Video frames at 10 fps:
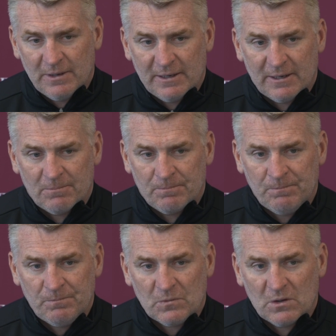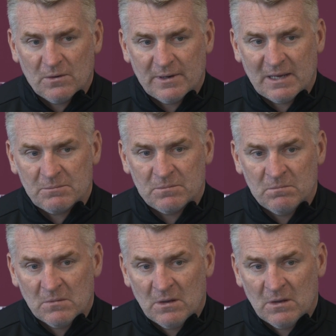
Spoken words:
You know, our aim